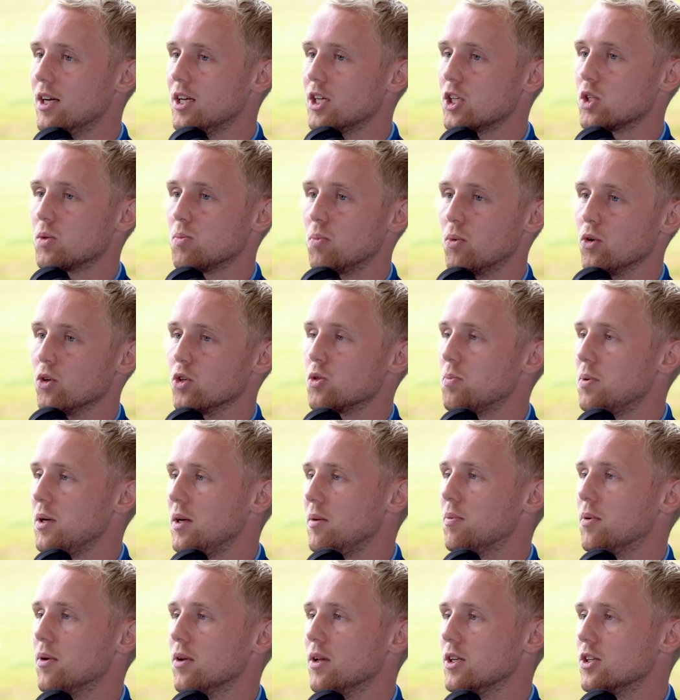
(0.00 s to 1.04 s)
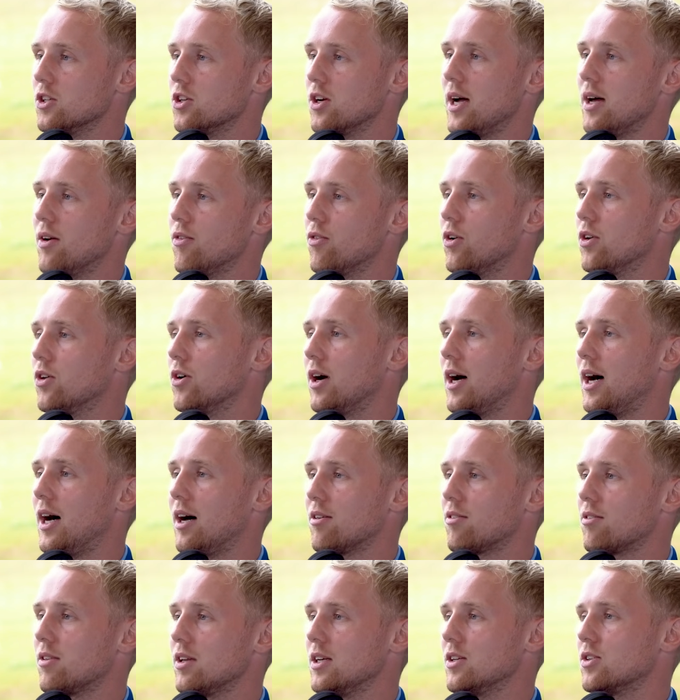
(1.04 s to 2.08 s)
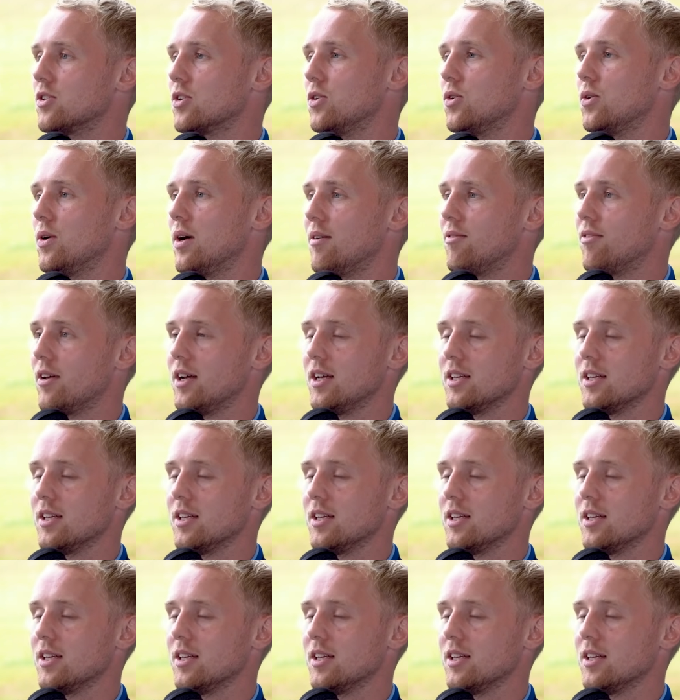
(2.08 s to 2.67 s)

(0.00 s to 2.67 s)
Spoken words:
sports people in general or athletes or whoever.